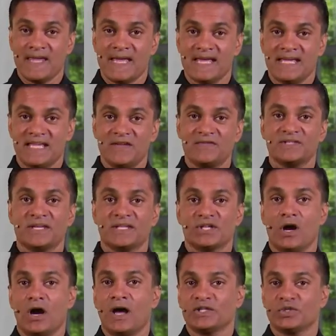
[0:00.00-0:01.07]
gives us
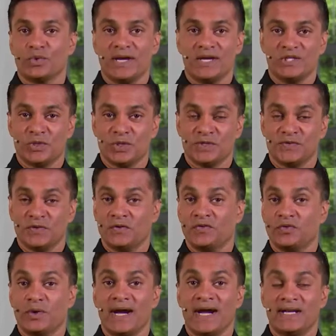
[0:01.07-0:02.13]
odds ratios for a
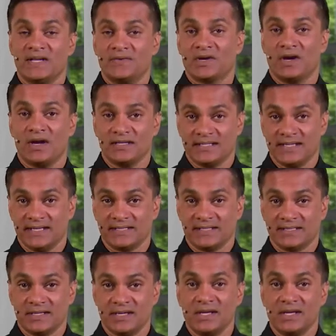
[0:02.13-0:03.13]
variety of contexts.